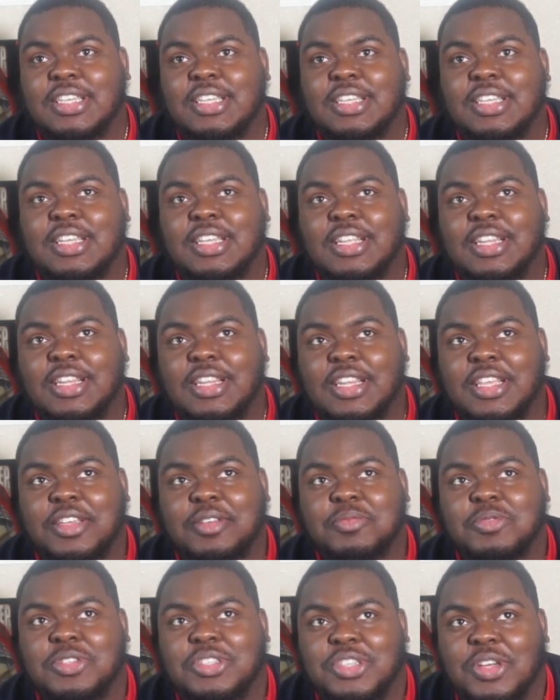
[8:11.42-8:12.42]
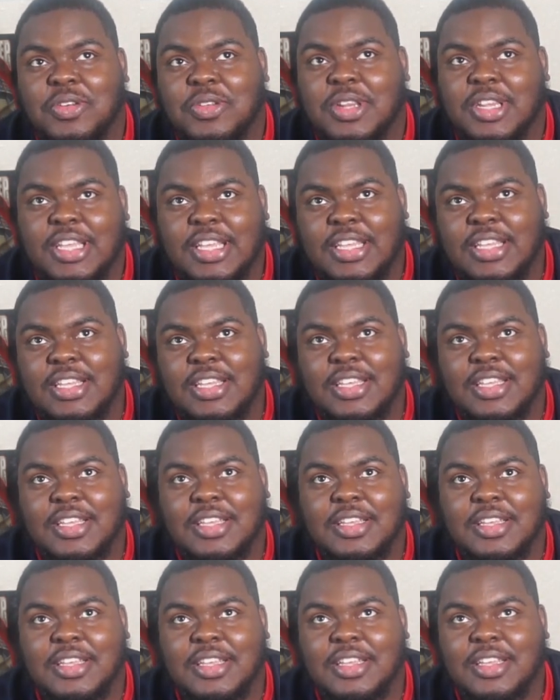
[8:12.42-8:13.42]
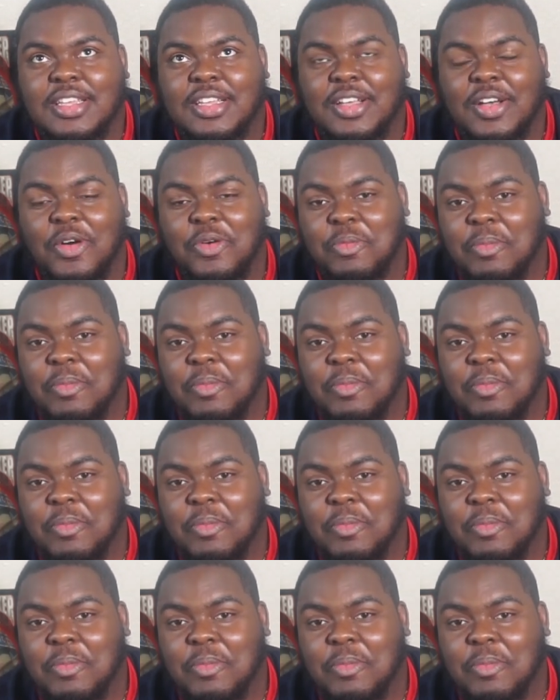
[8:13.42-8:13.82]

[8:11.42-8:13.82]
see Libra Jolie go